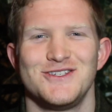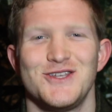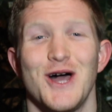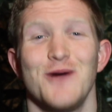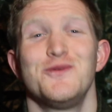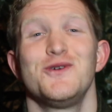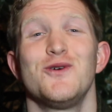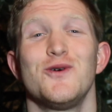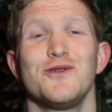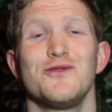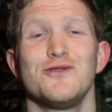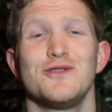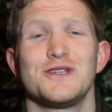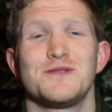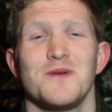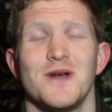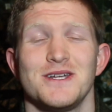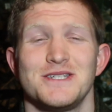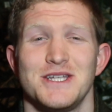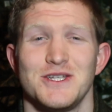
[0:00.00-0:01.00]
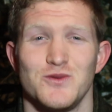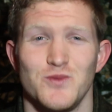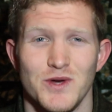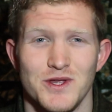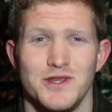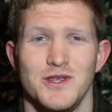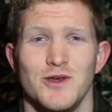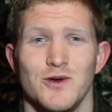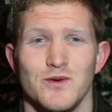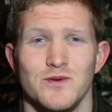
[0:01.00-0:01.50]
So I'll be going through this process
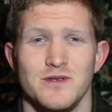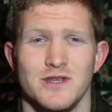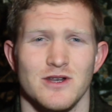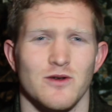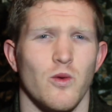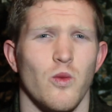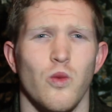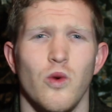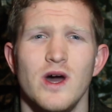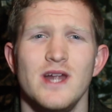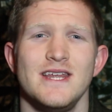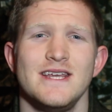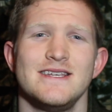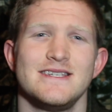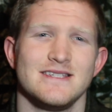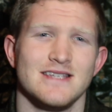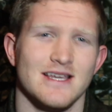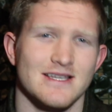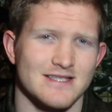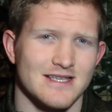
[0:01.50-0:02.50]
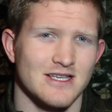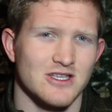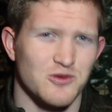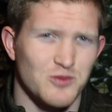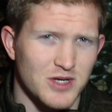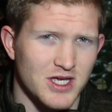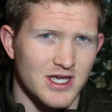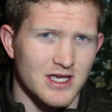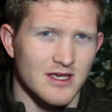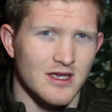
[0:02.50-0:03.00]
with you. What is an
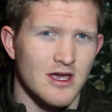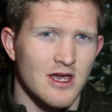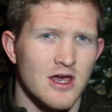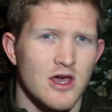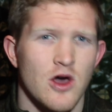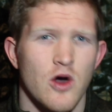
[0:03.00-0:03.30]
SSP?